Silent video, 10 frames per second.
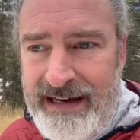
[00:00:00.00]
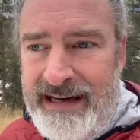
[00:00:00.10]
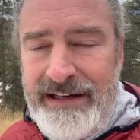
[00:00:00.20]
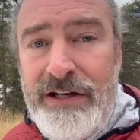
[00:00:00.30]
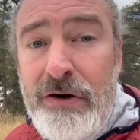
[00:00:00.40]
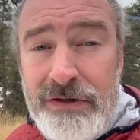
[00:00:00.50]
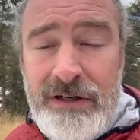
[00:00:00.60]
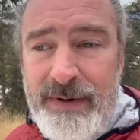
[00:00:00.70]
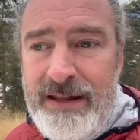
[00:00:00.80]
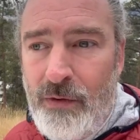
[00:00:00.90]
It used
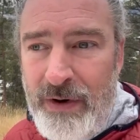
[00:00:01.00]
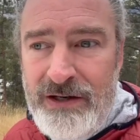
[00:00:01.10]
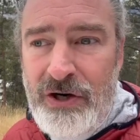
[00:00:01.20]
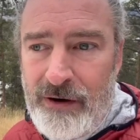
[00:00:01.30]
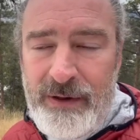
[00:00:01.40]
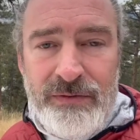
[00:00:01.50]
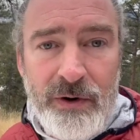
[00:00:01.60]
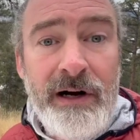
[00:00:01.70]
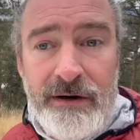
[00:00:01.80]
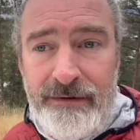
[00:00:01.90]
to be that wind turbines
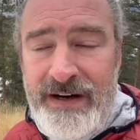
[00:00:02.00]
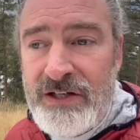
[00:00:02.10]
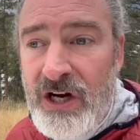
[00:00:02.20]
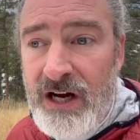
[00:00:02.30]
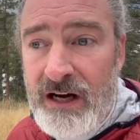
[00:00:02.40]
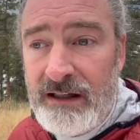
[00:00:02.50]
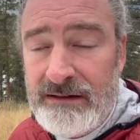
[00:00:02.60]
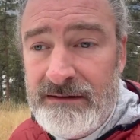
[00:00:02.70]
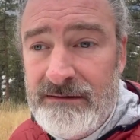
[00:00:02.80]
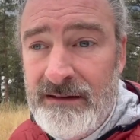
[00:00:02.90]
were 100 feet tall.
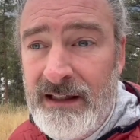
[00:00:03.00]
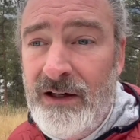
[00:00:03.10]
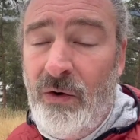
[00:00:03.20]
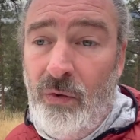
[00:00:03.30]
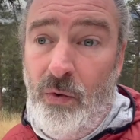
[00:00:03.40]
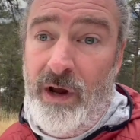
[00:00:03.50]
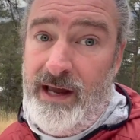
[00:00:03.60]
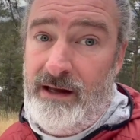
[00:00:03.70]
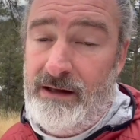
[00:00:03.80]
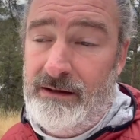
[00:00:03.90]

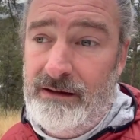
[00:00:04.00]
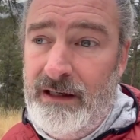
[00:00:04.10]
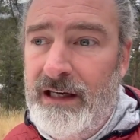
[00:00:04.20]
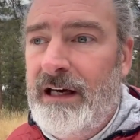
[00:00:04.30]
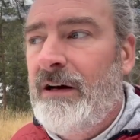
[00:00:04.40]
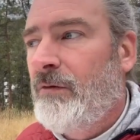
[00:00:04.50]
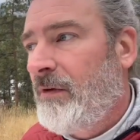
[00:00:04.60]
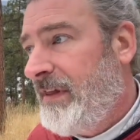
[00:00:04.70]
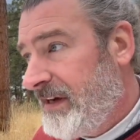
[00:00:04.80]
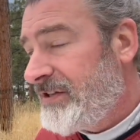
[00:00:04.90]
Well,
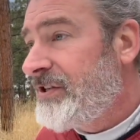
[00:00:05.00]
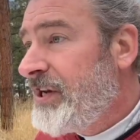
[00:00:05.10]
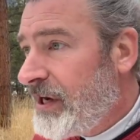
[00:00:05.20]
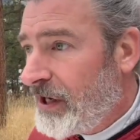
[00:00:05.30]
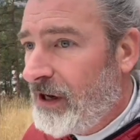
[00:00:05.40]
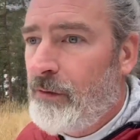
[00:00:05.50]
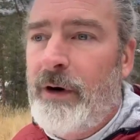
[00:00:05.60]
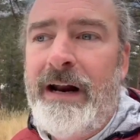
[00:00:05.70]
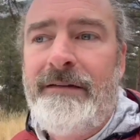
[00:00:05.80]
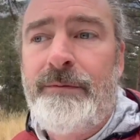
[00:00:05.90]
this year
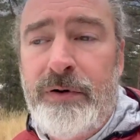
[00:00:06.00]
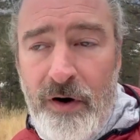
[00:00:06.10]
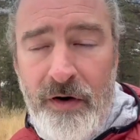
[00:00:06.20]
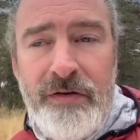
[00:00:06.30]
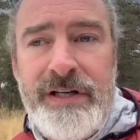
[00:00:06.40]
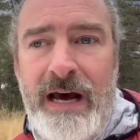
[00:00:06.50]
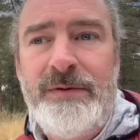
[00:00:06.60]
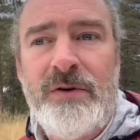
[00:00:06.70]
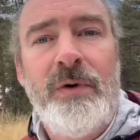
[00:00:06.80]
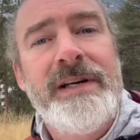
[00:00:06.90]
we're going to have
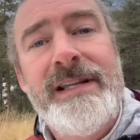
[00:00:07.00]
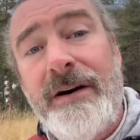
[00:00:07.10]
prototypes for ones